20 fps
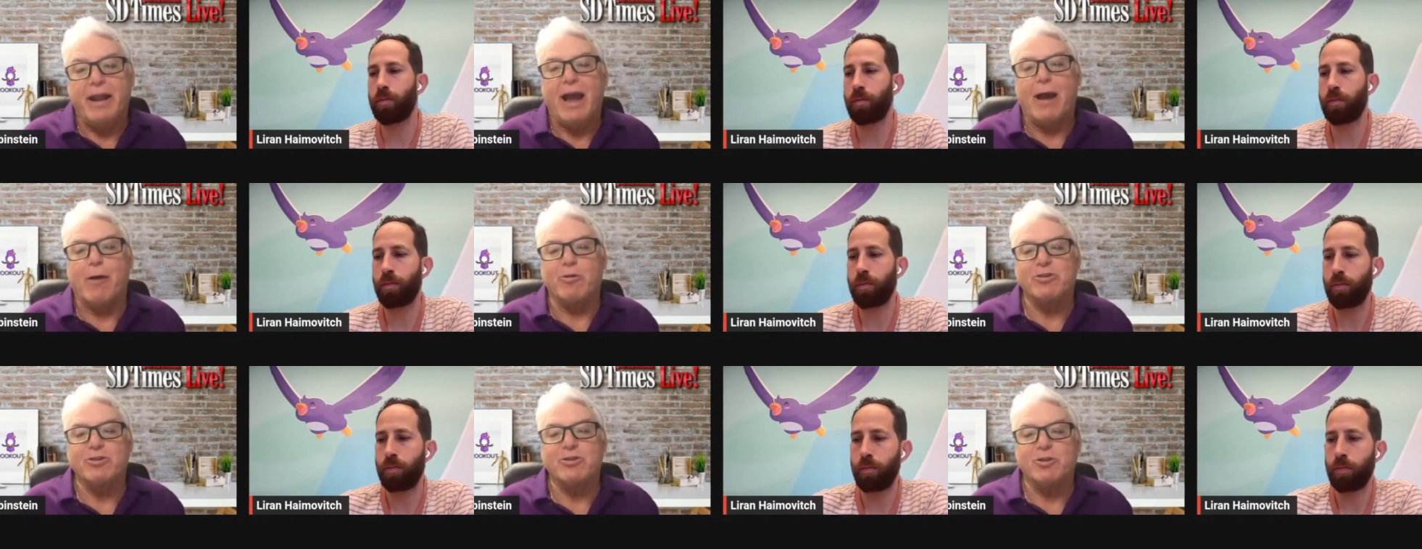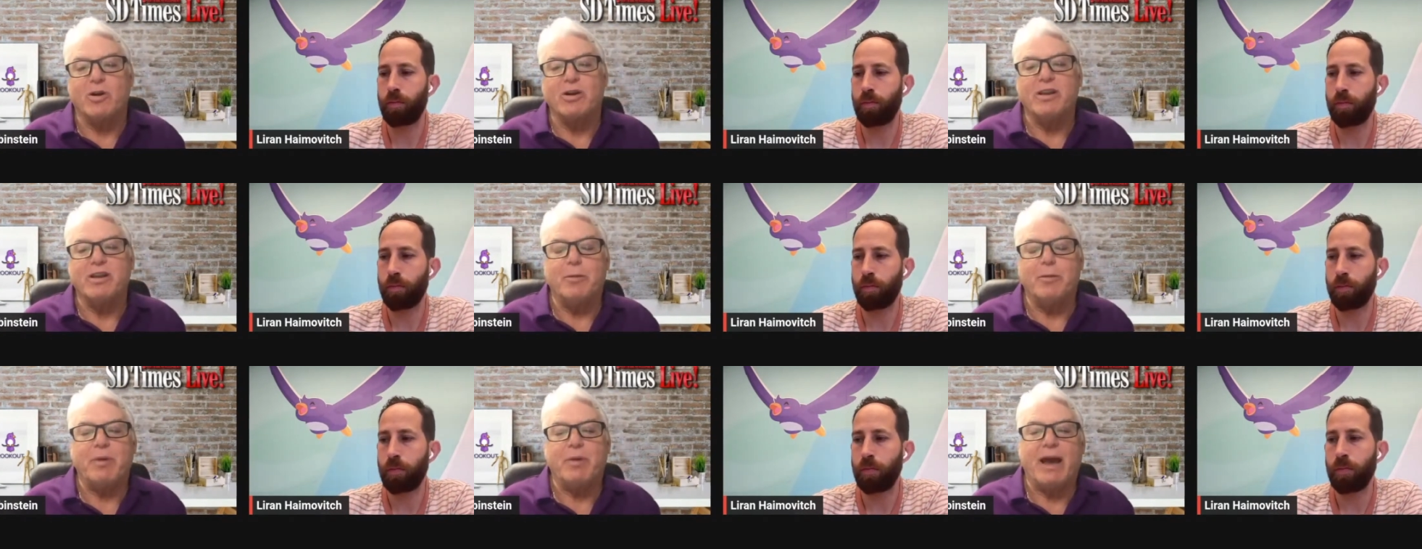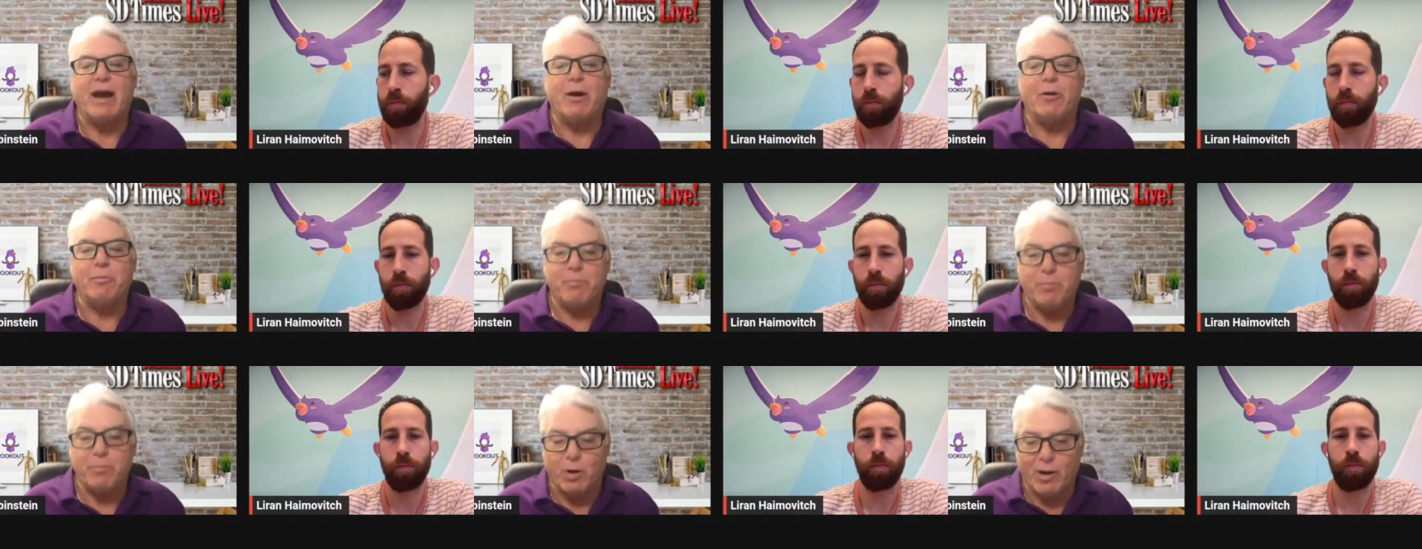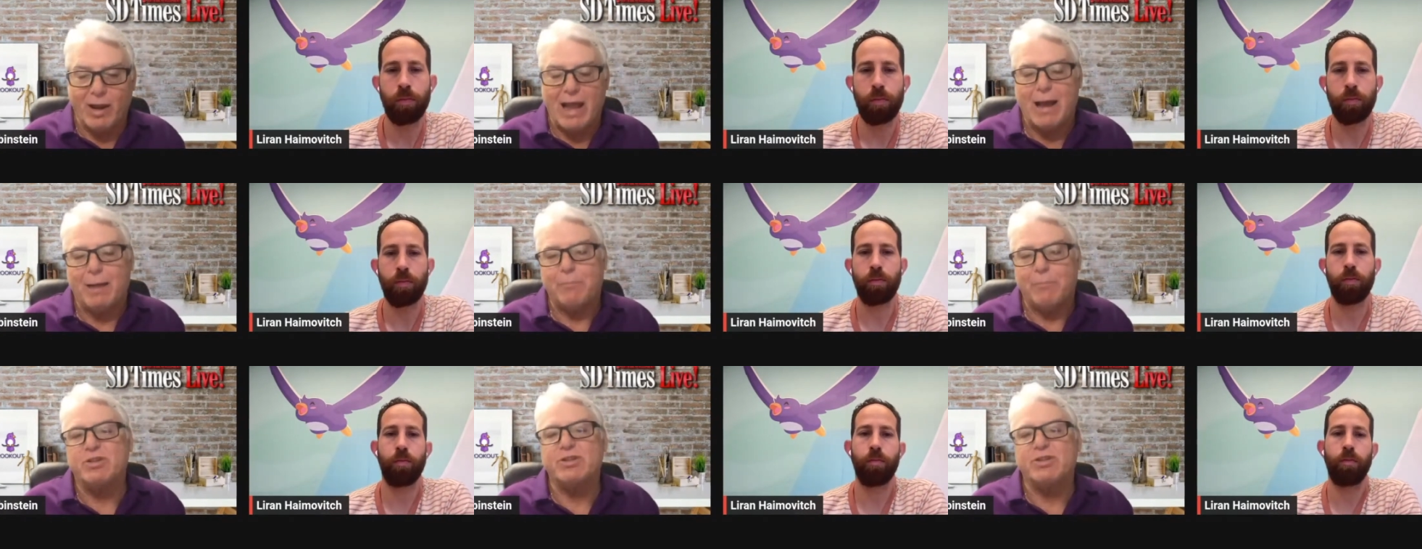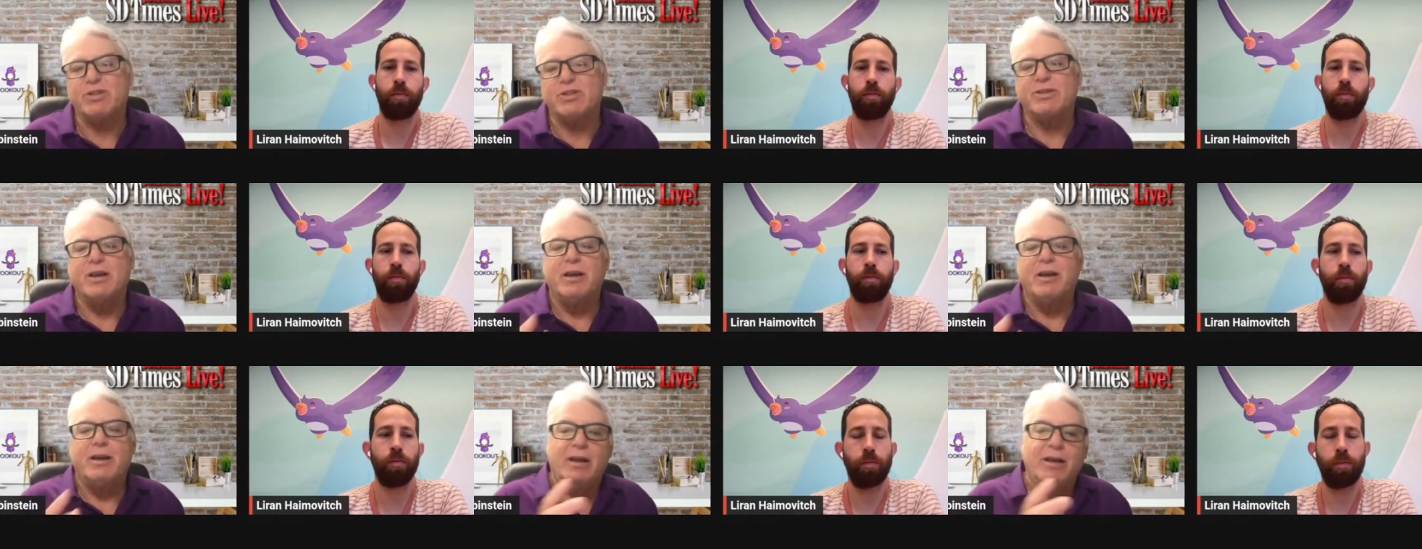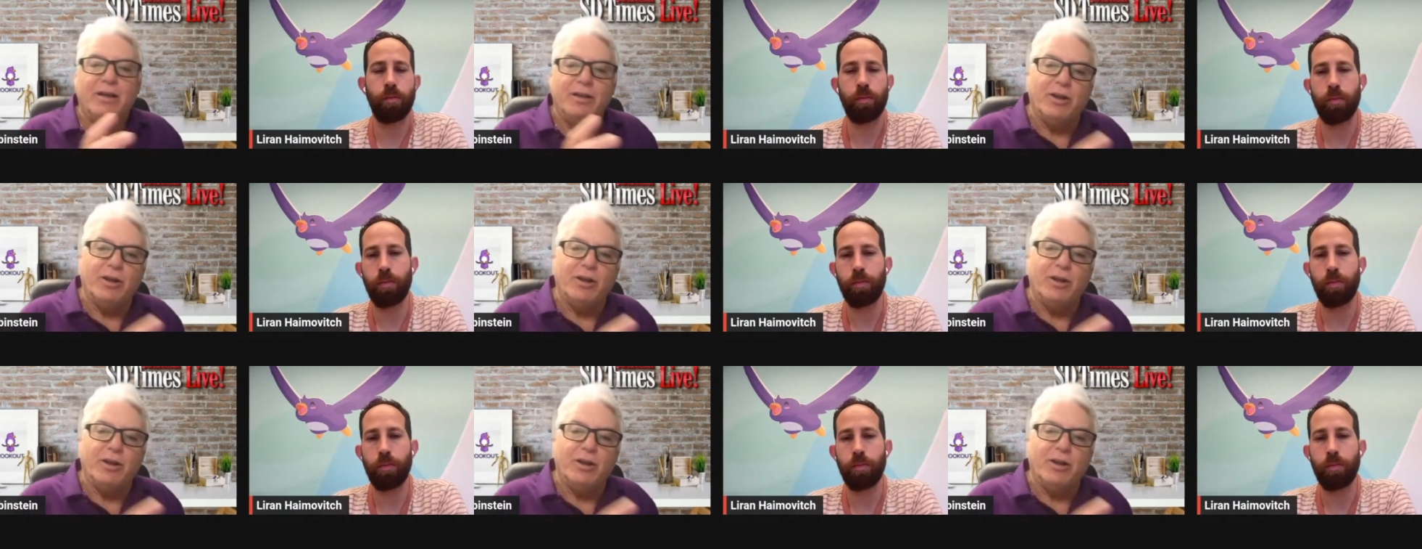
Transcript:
Speaker 1: Now we're talking about perhaps, you